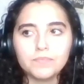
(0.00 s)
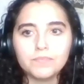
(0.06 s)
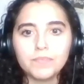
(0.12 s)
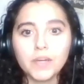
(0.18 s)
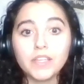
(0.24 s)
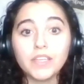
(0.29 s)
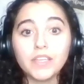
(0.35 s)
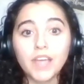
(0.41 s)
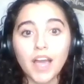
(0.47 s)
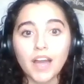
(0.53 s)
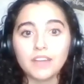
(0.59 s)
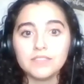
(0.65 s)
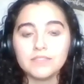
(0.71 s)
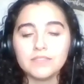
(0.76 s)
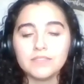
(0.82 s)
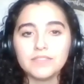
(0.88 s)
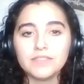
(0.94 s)
But yeah,
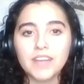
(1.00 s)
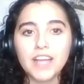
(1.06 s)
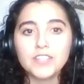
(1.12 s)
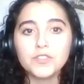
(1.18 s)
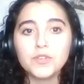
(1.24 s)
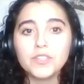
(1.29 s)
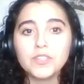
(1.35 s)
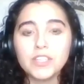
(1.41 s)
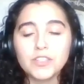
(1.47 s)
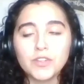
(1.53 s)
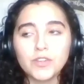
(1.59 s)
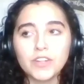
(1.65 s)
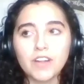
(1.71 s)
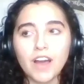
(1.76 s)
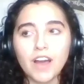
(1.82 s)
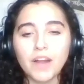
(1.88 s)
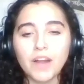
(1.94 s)
as soon as I turned
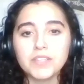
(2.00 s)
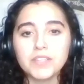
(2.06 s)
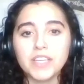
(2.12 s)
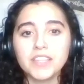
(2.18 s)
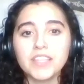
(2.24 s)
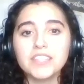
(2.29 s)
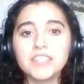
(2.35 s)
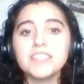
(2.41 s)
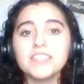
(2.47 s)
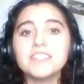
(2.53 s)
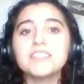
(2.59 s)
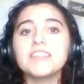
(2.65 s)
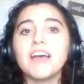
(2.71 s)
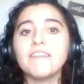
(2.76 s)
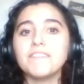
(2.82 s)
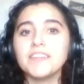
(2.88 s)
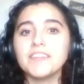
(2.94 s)
it on, I was like, this is
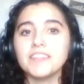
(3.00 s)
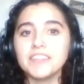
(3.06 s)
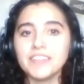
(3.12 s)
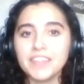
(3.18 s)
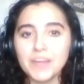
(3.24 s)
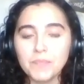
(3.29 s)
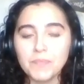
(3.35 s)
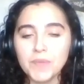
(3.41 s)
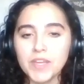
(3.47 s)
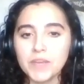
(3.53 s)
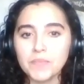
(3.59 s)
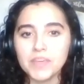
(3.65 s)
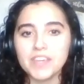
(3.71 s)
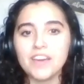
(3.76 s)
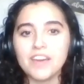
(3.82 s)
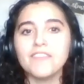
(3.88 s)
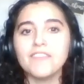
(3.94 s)
definitely the
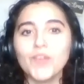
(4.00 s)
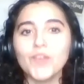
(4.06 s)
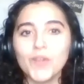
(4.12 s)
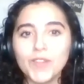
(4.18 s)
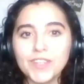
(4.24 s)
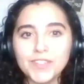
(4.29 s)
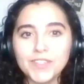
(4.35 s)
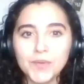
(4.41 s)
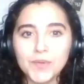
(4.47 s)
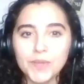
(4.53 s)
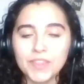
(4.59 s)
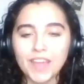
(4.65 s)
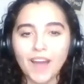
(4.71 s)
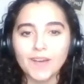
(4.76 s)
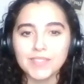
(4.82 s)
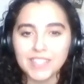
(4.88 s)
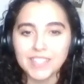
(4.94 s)
epitome of early
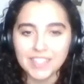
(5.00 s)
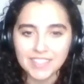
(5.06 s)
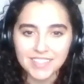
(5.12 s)
2000s.